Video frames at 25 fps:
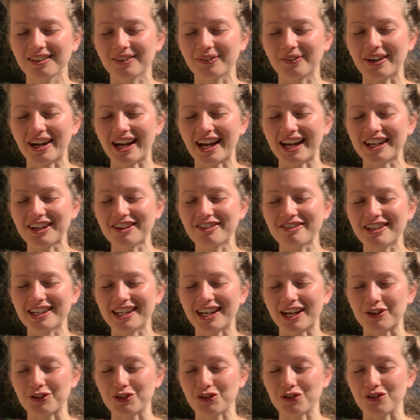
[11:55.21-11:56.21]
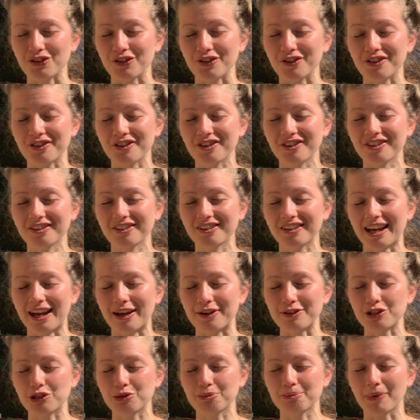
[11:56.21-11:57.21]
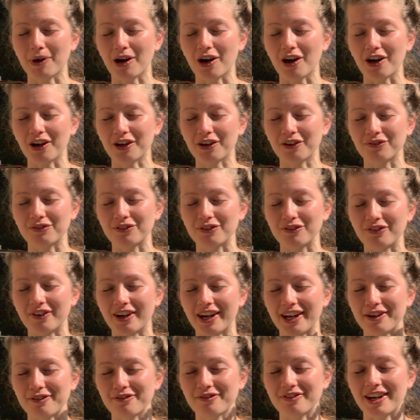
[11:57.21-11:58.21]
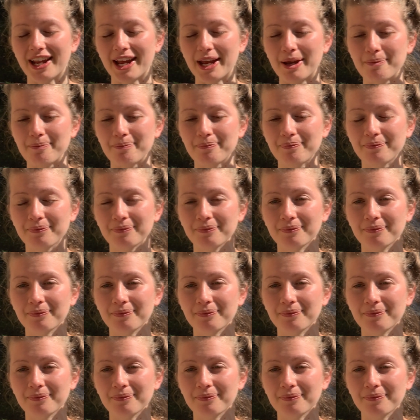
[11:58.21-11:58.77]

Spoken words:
we're anchoring our truth, our spark of divine flame,